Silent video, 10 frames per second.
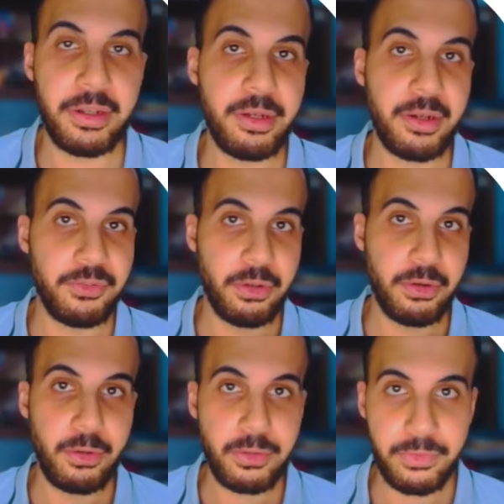Now, after
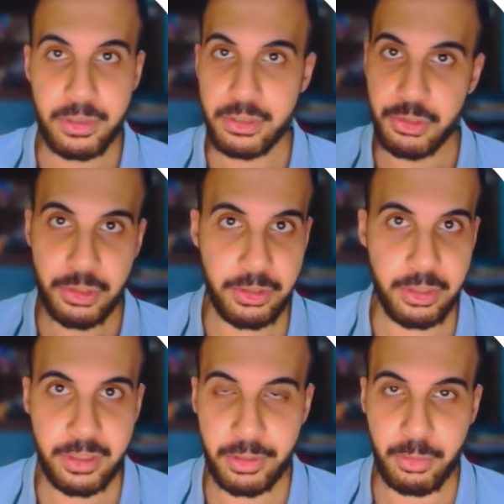all of this
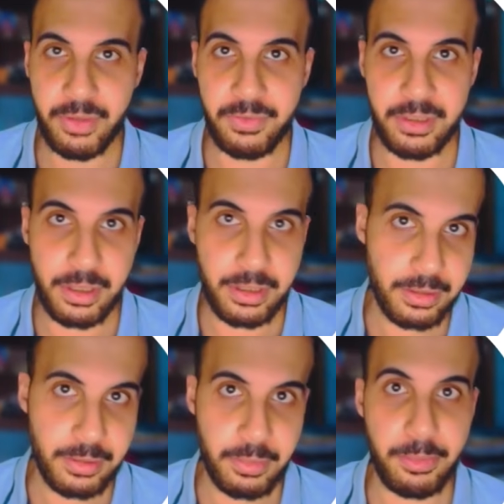journey that we have
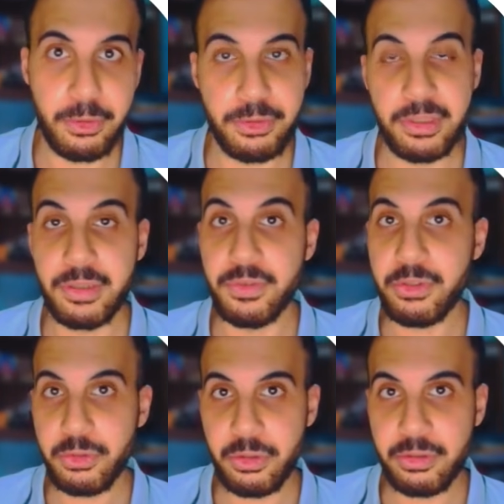discussed, by posting
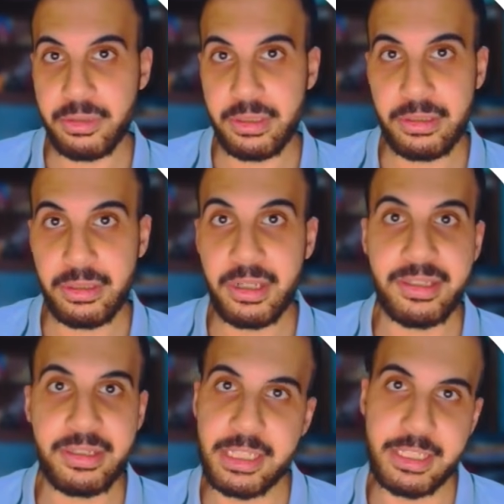video content
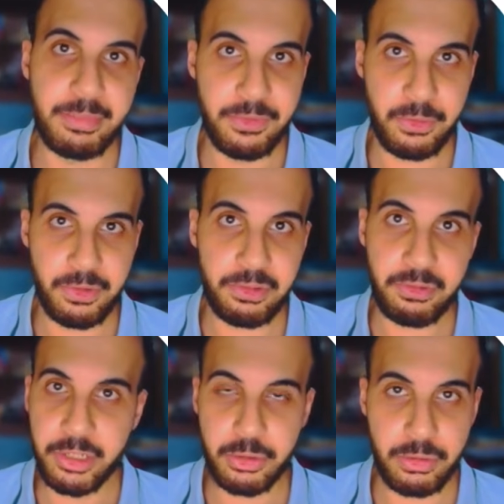90 days before the
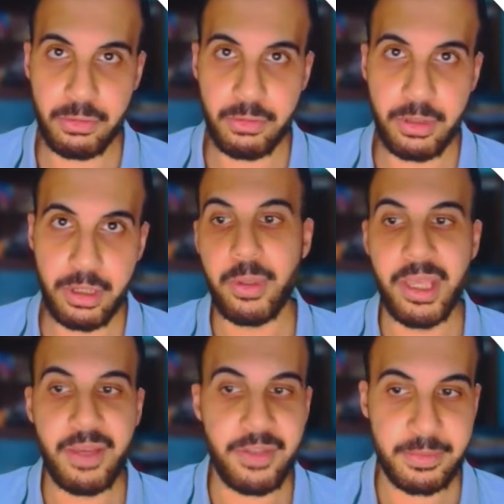trade show,
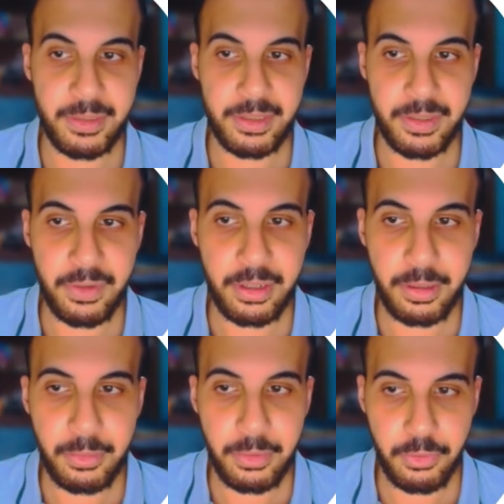We have a specific
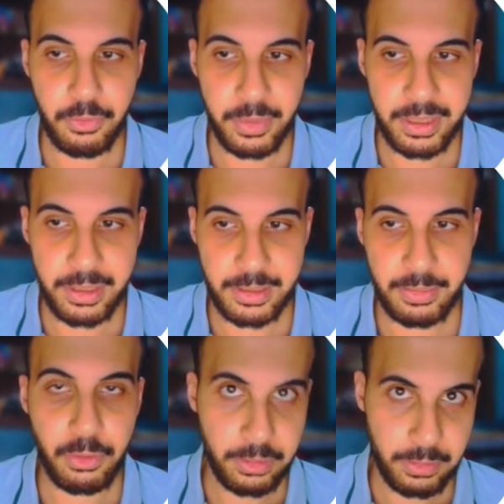number of
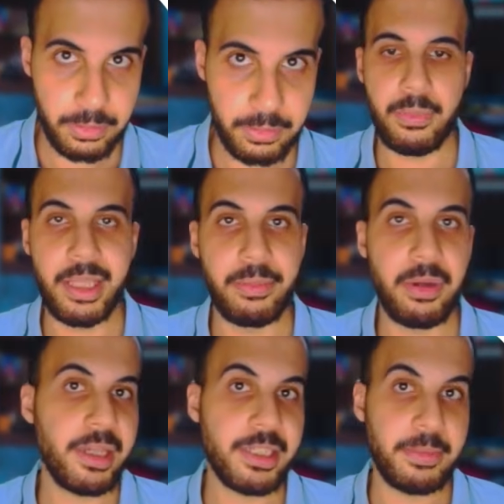meetings booked, and
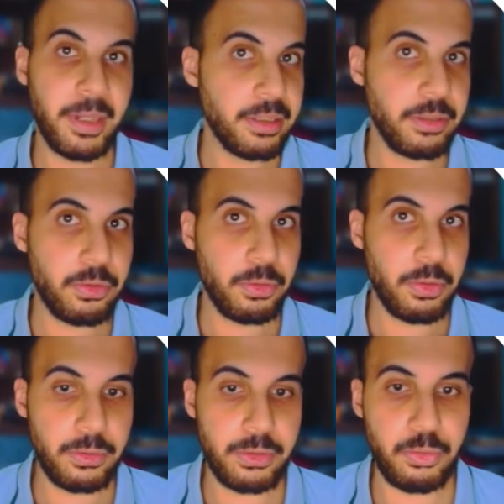by expecting to
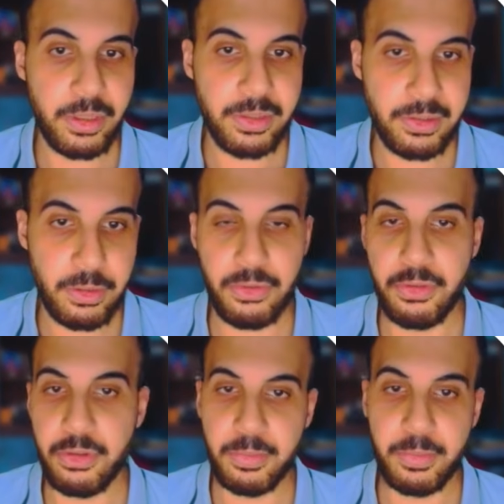close 20 or
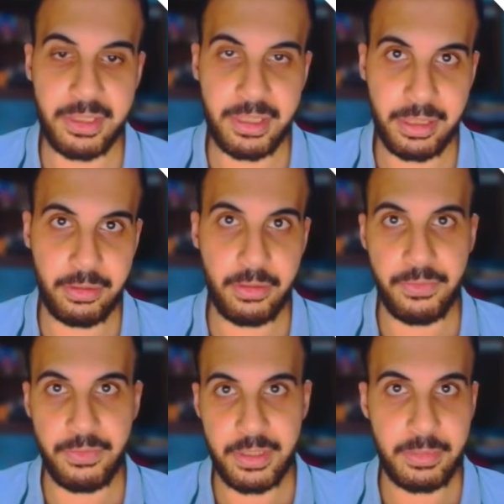30%
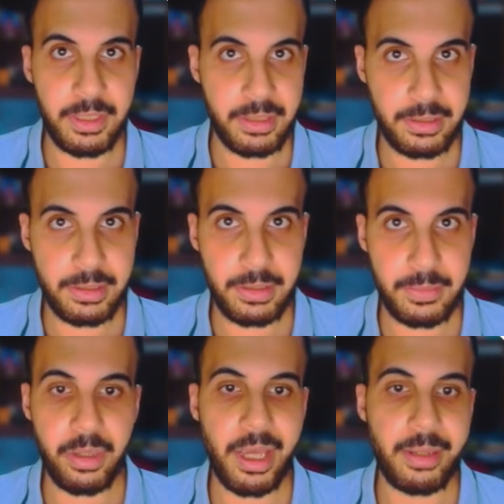these meetings,
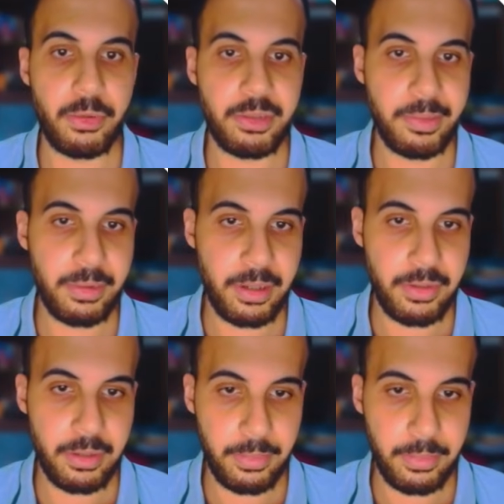we can
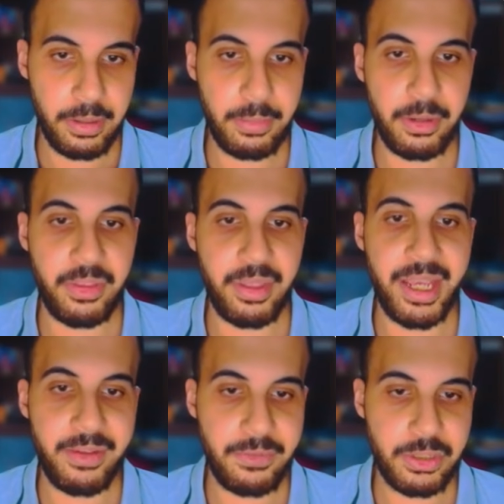multiply the number by
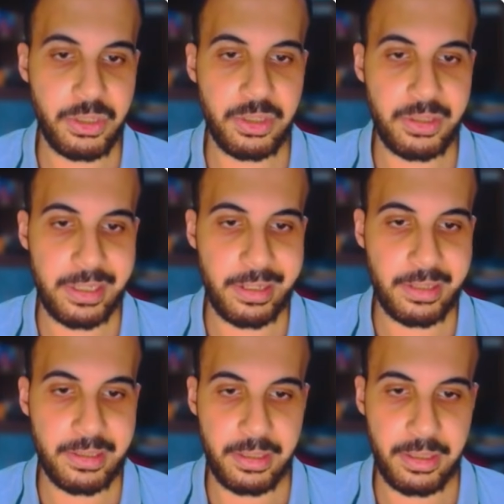the average
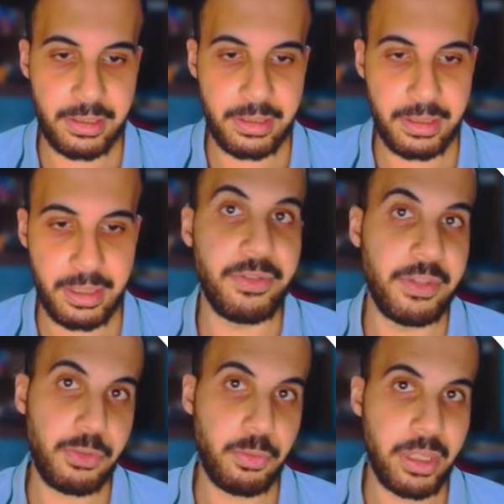deal size.
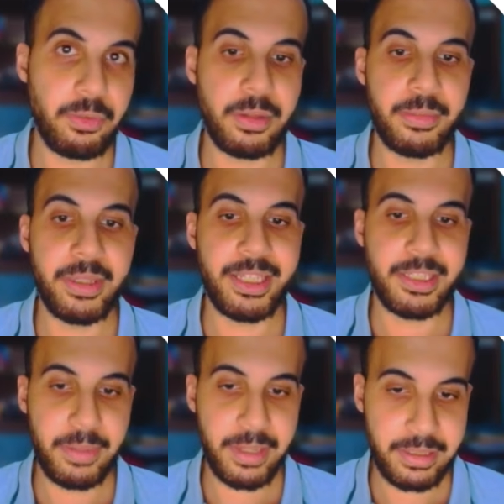And this way, we'll be
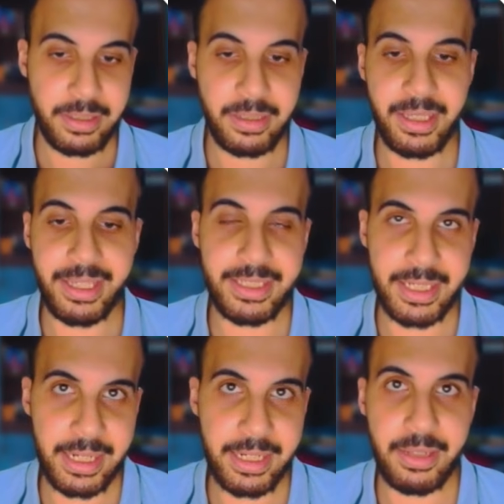expecting
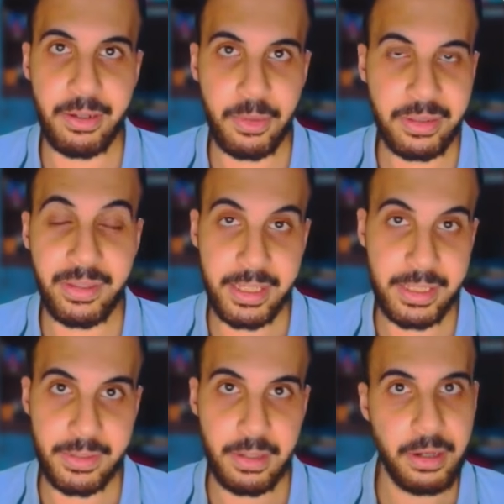exactly what
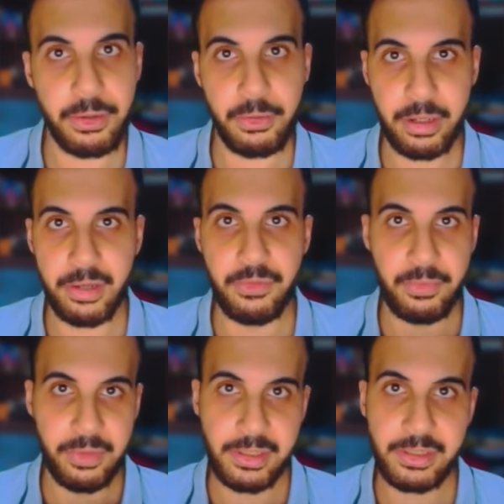is the ROI
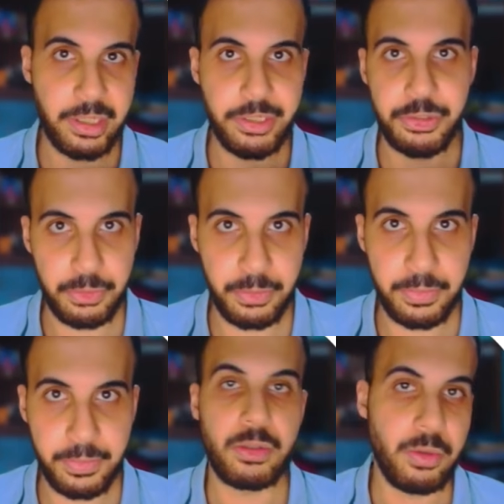from this trade show.
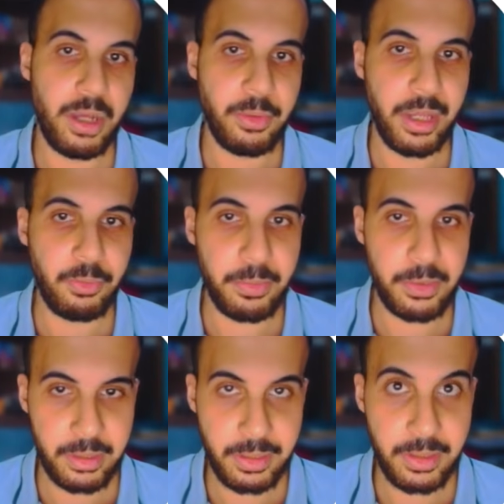So how can we
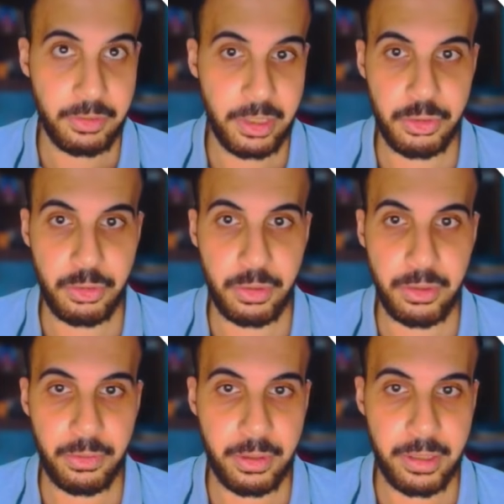predict the trade show
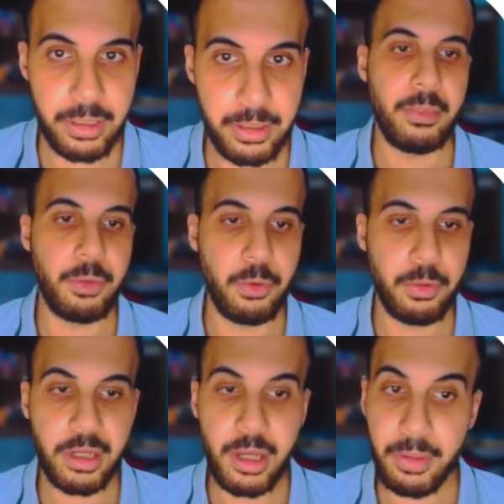ROI? By
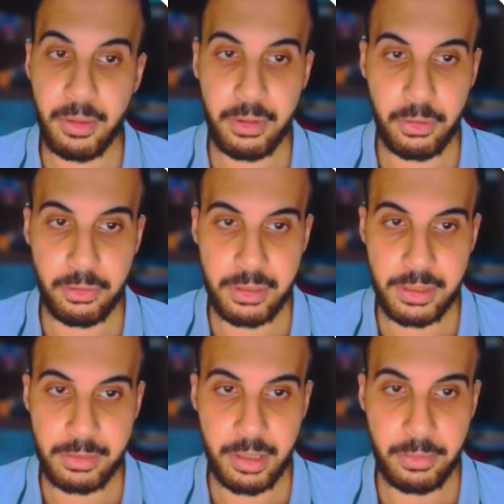warming up our
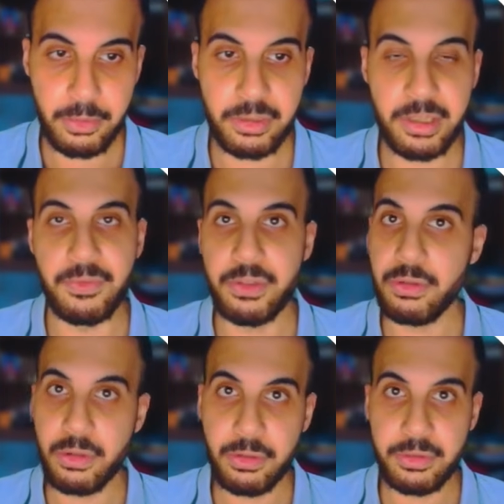audience by posting
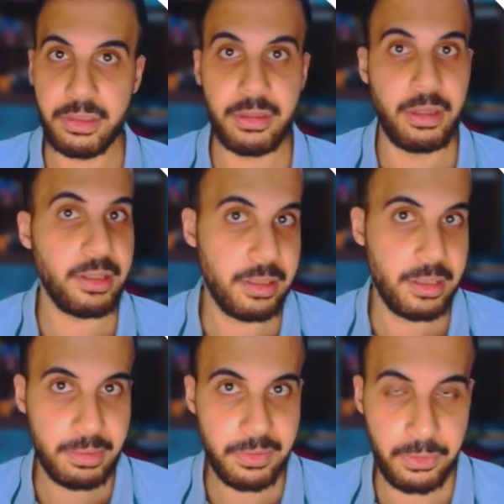video content 90
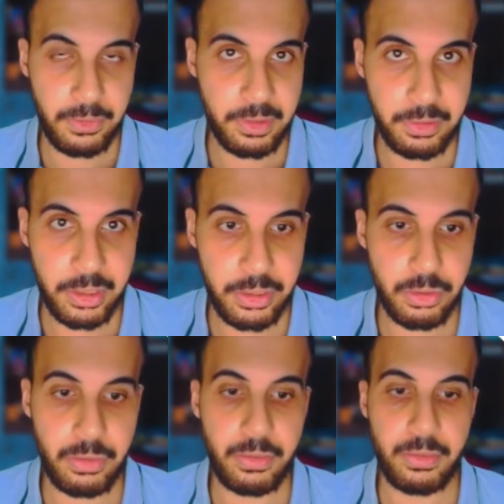days before the trade
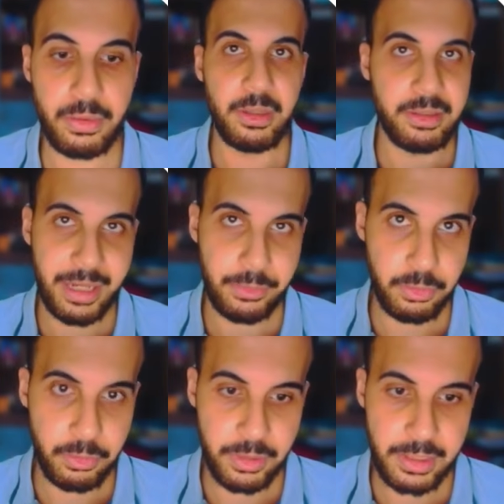show. But how
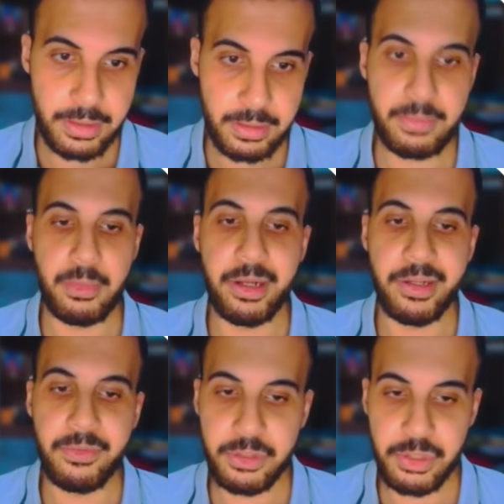to do this? By
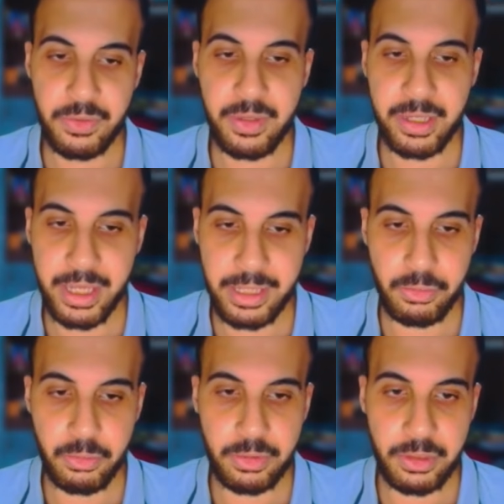leveraging the
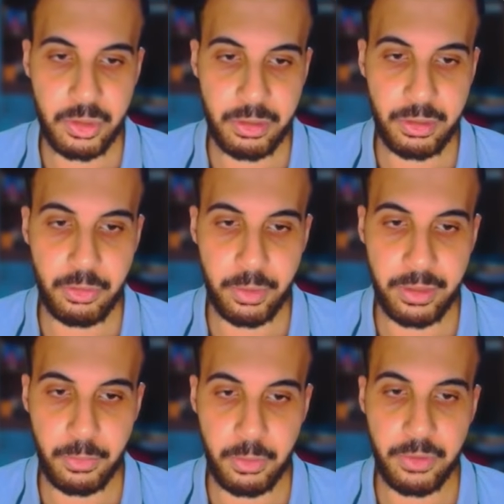CAD to digital
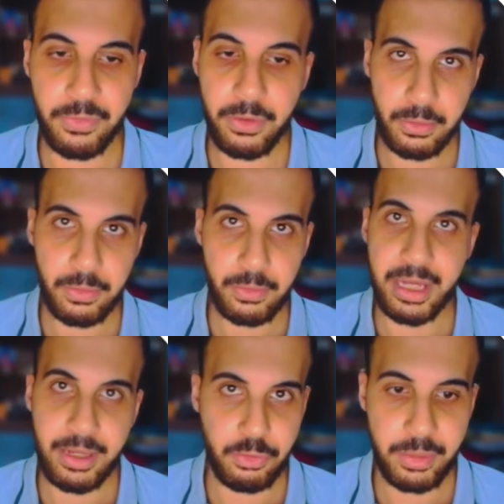twin workflow.
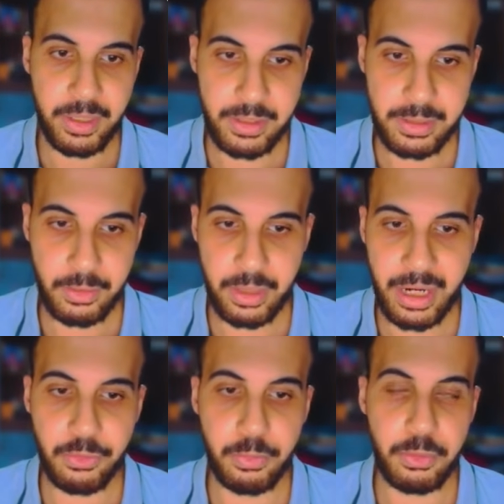How to make this, or
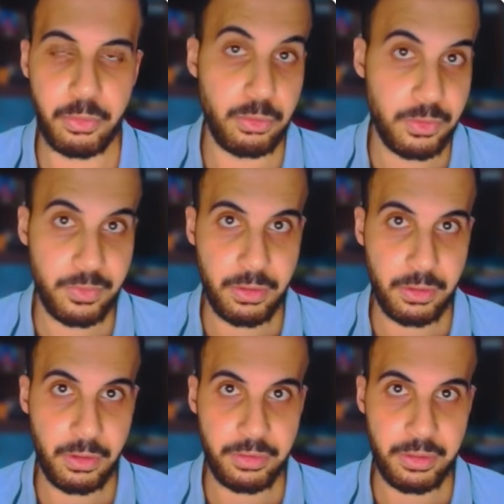how to produce
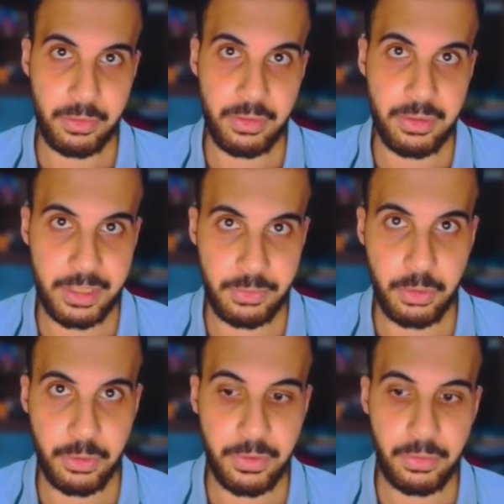video content with this
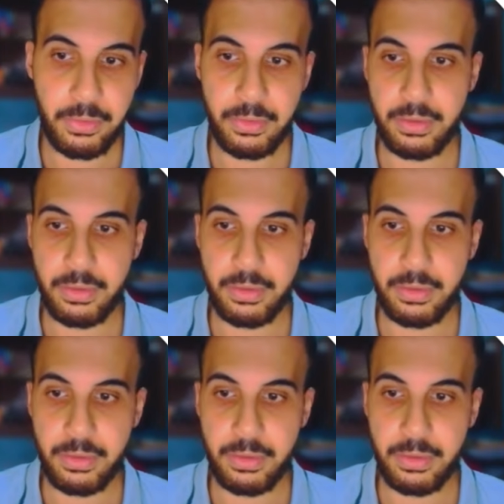workflow?